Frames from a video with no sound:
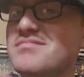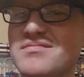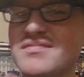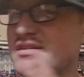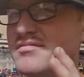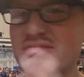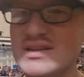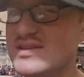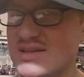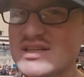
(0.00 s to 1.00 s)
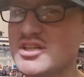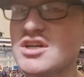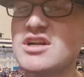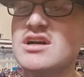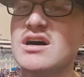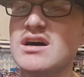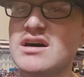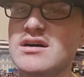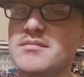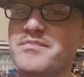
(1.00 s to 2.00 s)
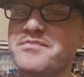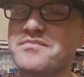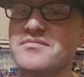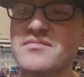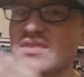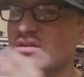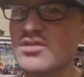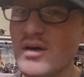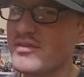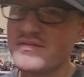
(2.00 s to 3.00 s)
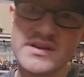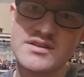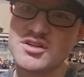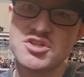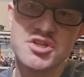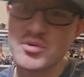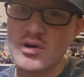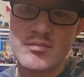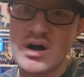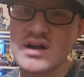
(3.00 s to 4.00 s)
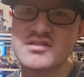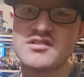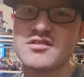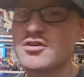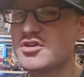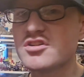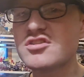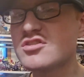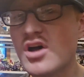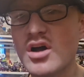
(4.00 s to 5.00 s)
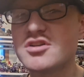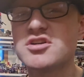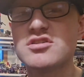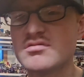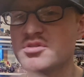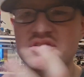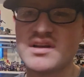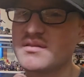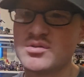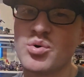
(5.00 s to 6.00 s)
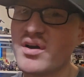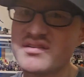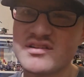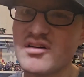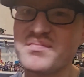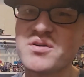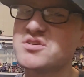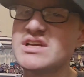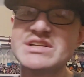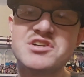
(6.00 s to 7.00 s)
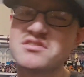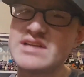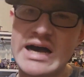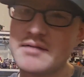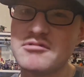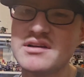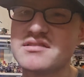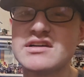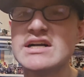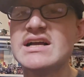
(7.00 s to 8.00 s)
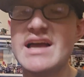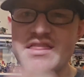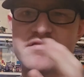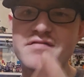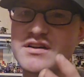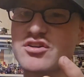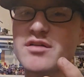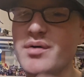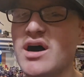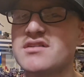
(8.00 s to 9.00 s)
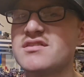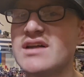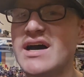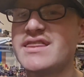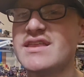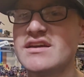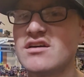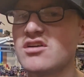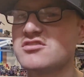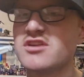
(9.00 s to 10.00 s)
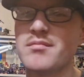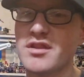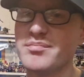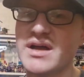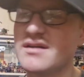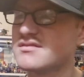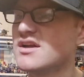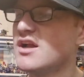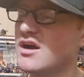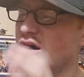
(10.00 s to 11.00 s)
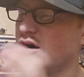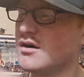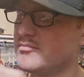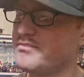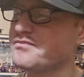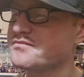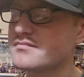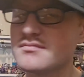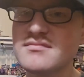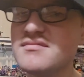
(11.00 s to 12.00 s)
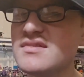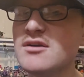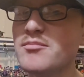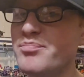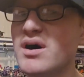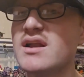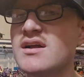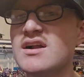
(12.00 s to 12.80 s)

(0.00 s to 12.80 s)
the vintage G1 boxes. They're just like the toy itself. It's just timeless. And the Victory boxes, I think, are some of the best. But